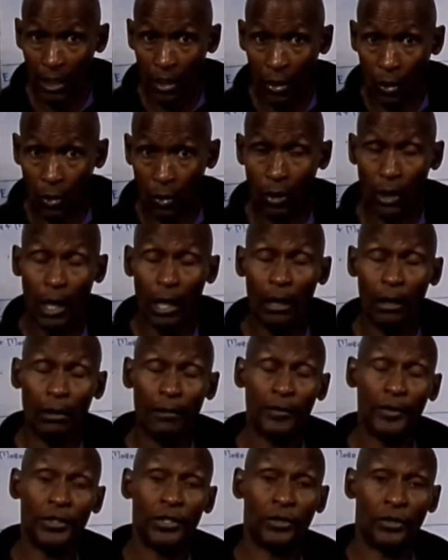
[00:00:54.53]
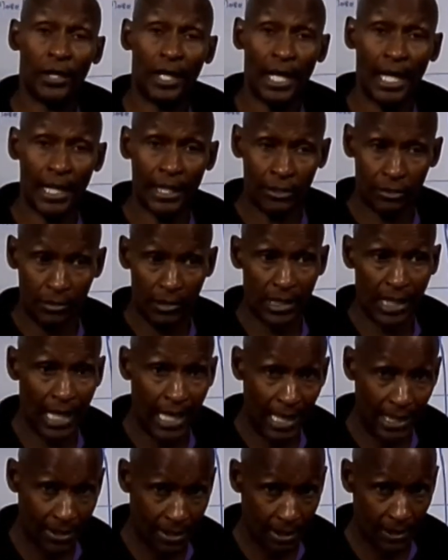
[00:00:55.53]
or however you're
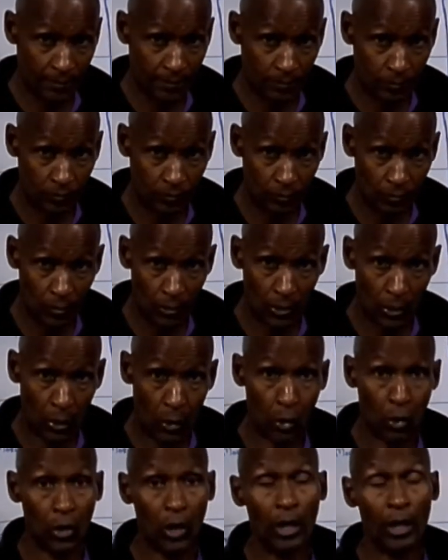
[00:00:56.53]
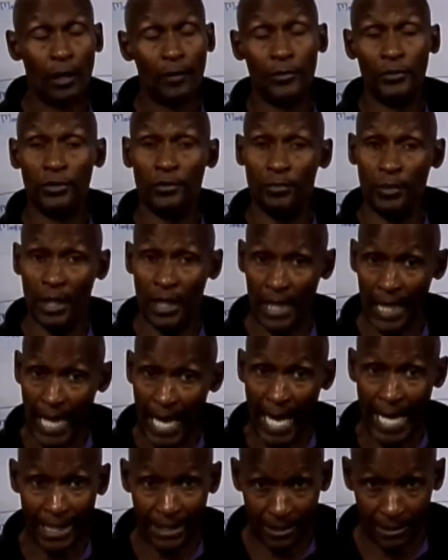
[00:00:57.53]
exercising or however you're being
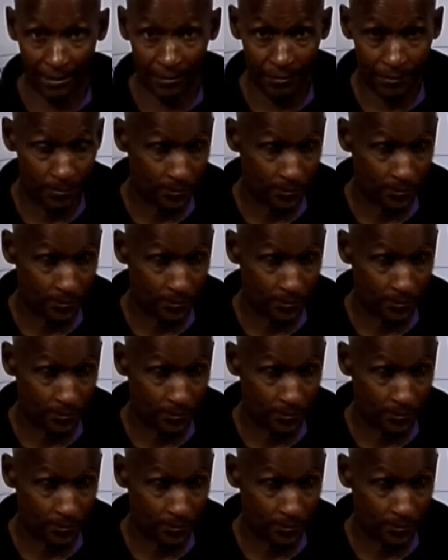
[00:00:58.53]
active.